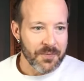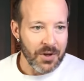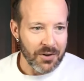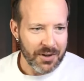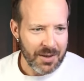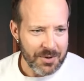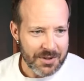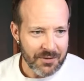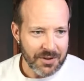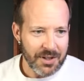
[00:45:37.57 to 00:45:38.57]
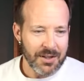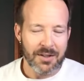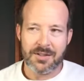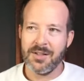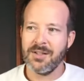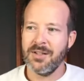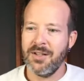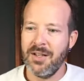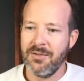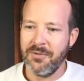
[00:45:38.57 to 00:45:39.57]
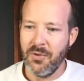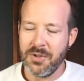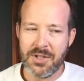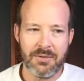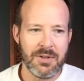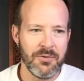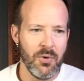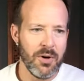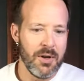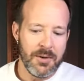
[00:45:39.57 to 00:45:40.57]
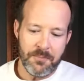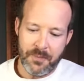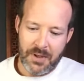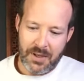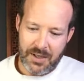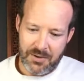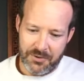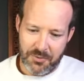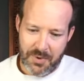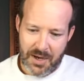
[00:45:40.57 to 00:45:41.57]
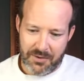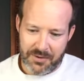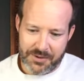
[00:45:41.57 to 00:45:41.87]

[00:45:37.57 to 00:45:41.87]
No, it can't be 78. Guess 6 and an 8, 4, 74. I don't do math.